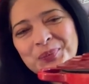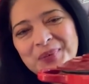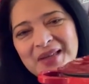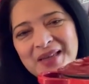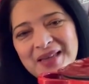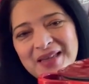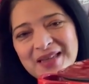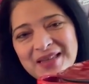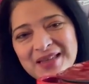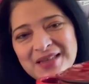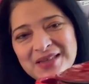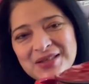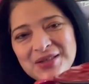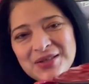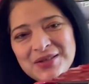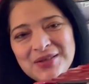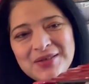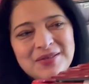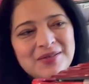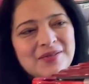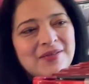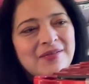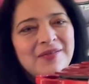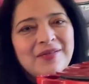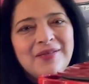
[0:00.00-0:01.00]
is,
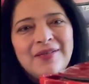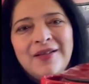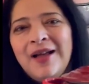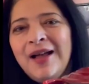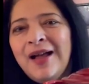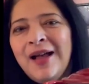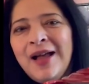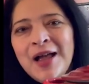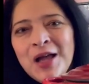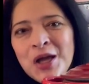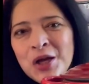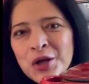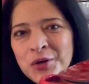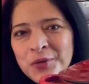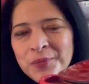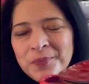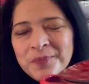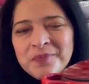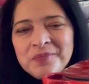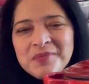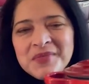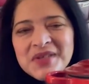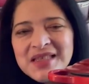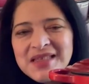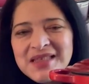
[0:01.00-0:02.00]

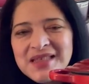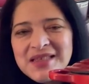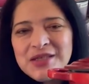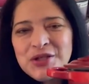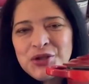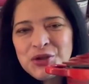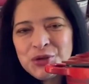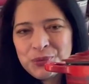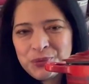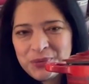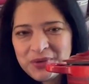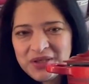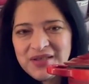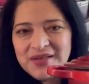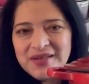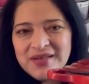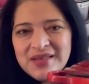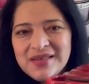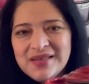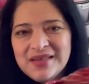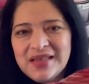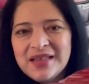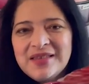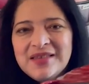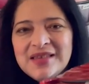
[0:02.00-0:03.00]
it's the Cerise.
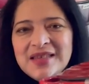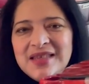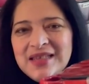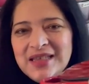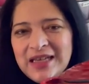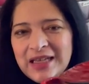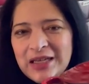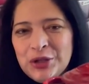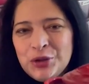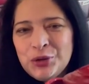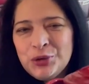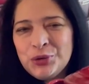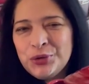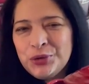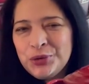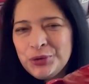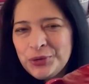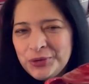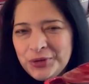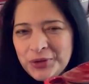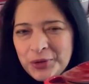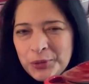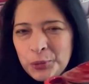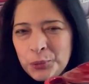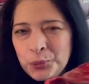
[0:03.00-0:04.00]
It's like the
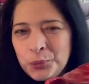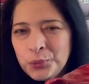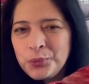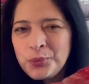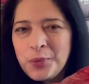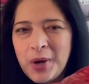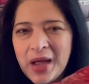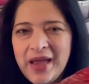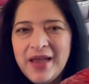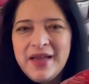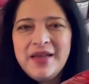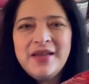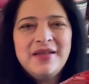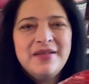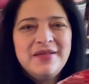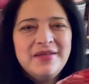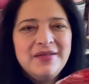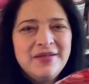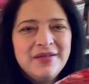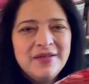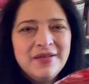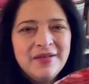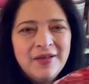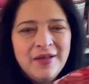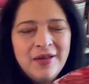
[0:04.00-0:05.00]
standard
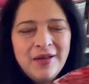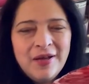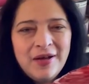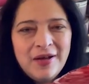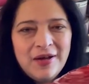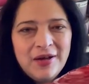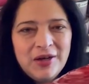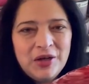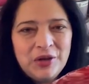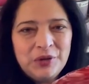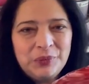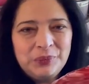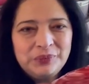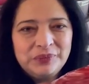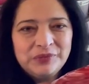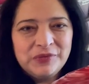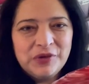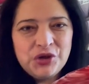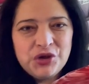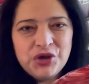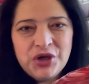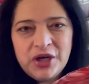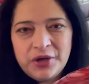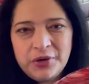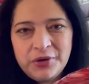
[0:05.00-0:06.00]
red
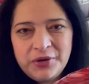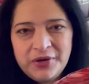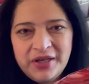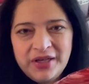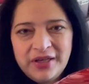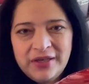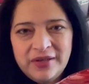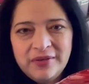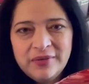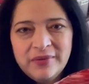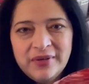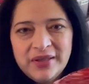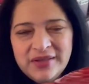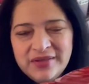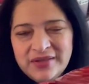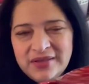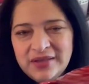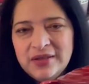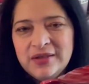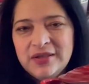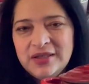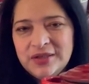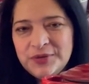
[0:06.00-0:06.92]
cherry. It's